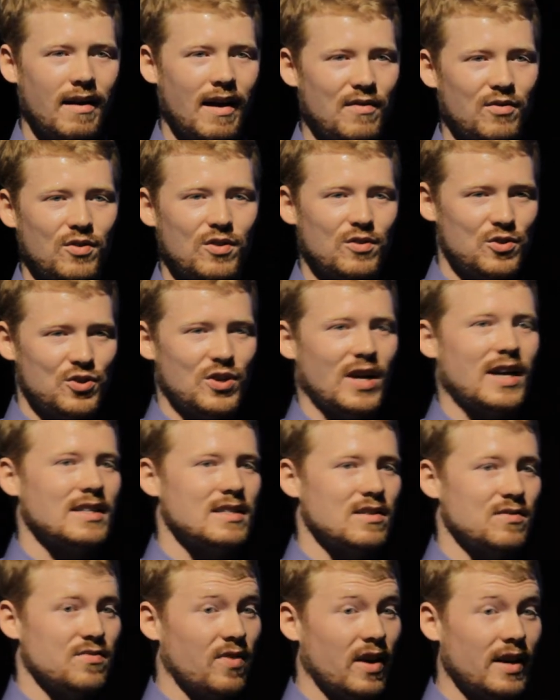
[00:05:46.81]
have a good
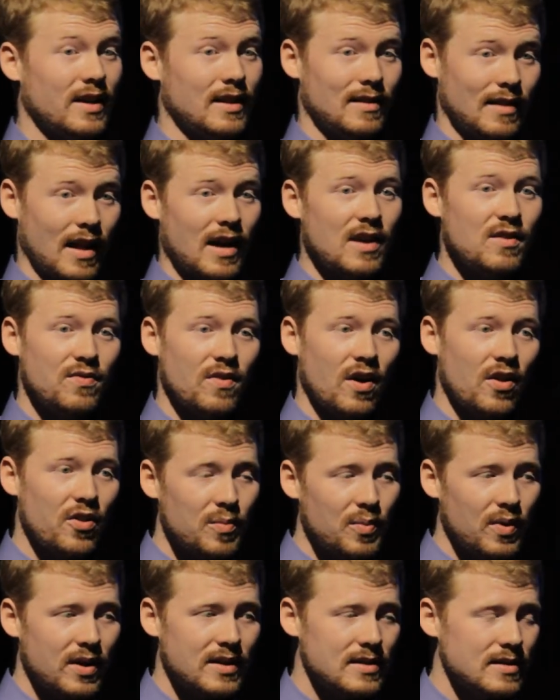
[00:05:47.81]
chance of finding life other
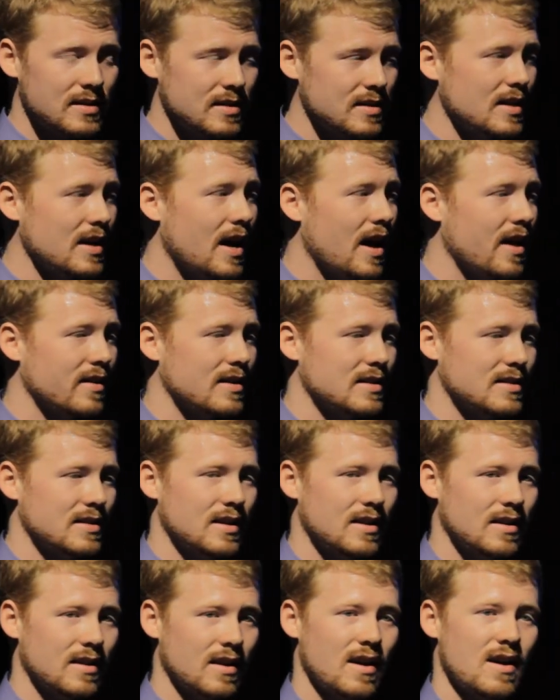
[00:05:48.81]
places in the
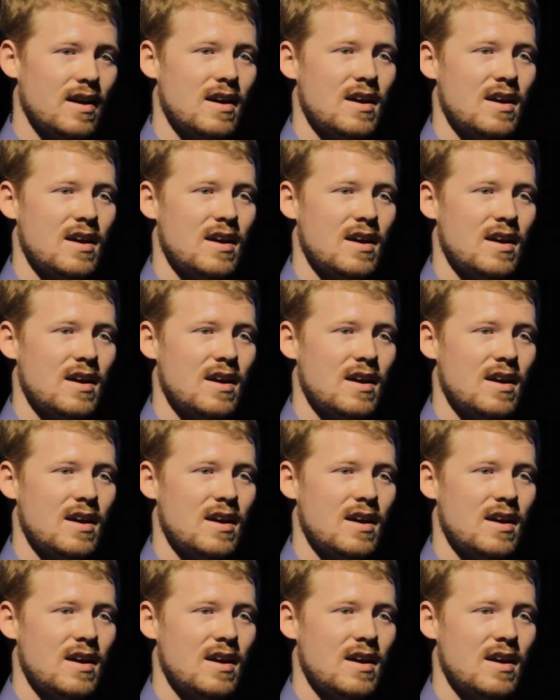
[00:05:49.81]
galaxy,